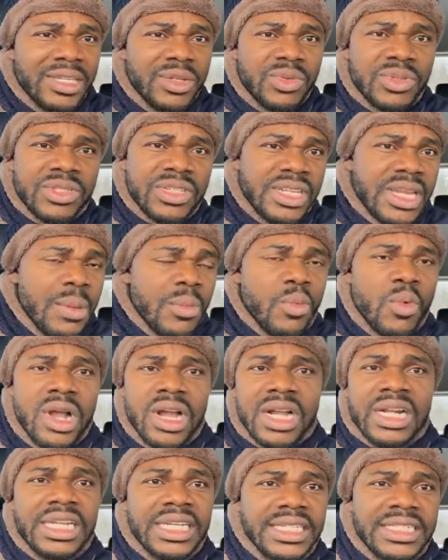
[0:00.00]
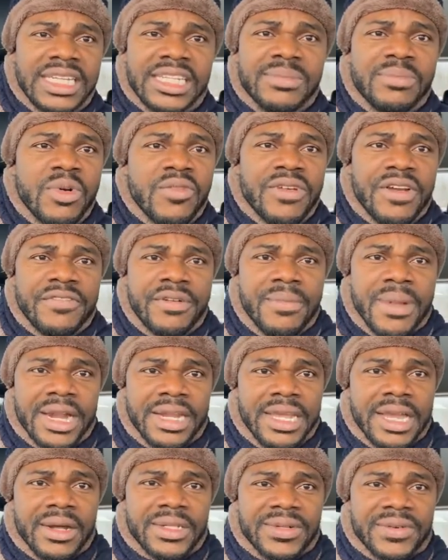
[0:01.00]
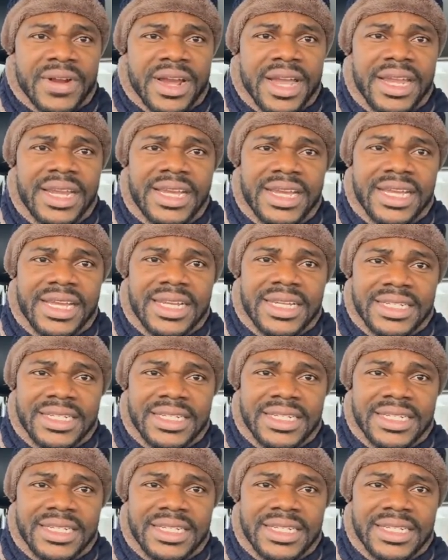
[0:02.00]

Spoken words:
you see them quickly. Just move everybody out, right?